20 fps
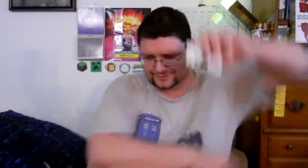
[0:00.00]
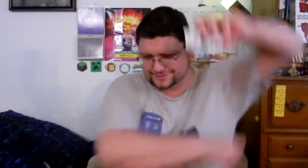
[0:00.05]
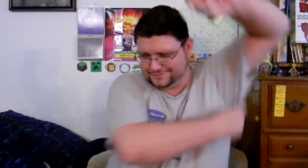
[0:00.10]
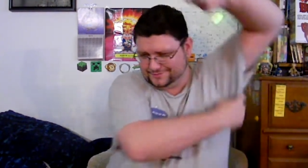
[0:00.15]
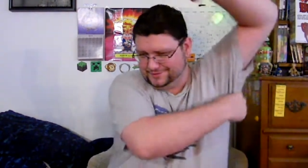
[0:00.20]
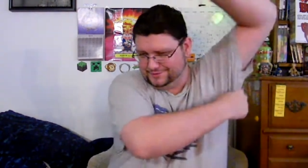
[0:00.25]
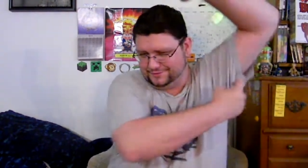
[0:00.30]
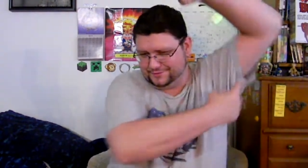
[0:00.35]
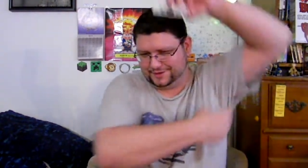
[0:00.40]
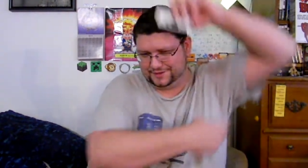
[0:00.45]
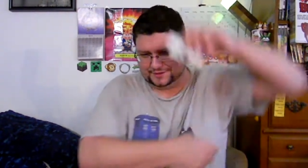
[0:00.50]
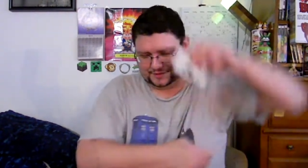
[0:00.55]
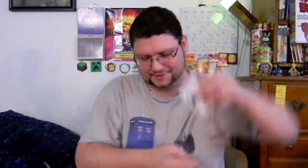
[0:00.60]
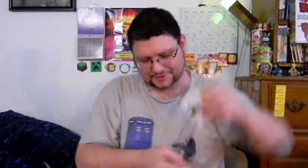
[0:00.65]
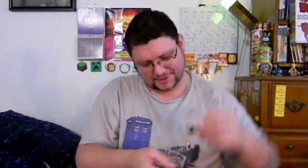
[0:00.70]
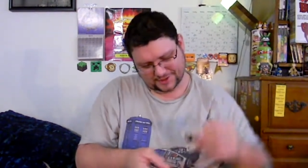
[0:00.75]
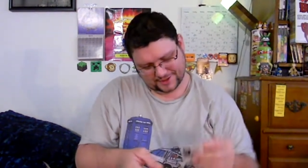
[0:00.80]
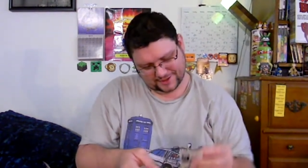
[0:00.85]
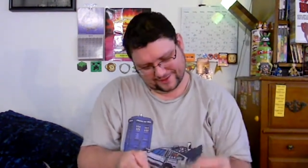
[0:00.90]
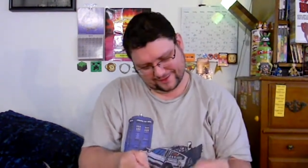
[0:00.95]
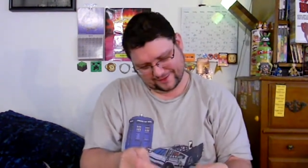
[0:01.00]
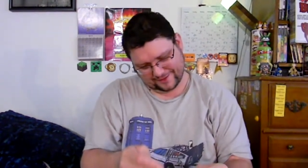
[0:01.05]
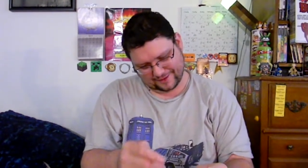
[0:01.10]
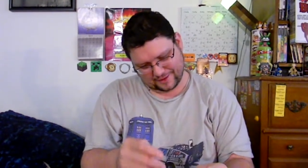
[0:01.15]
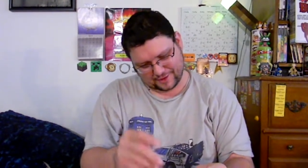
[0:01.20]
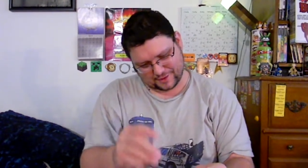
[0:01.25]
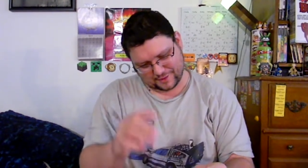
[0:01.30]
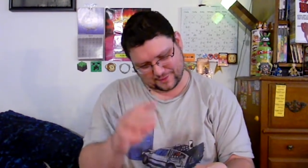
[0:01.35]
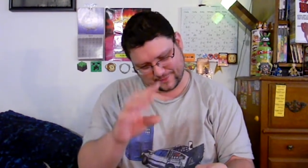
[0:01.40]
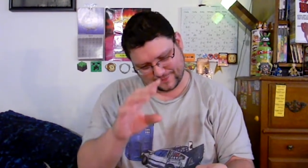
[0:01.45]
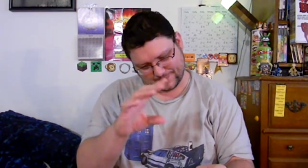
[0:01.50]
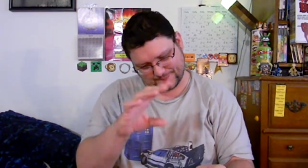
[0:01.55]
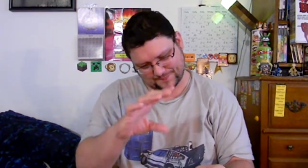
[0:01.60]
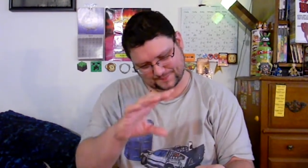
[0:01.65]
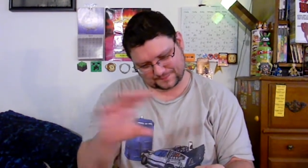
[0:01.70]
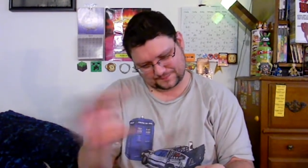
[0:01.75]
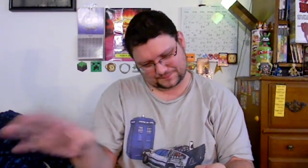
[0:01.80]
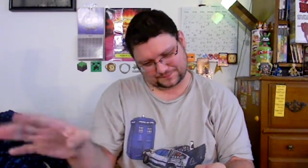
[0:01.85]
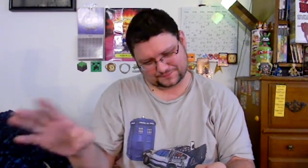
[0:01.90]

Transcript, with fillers: Should be doing it. Um,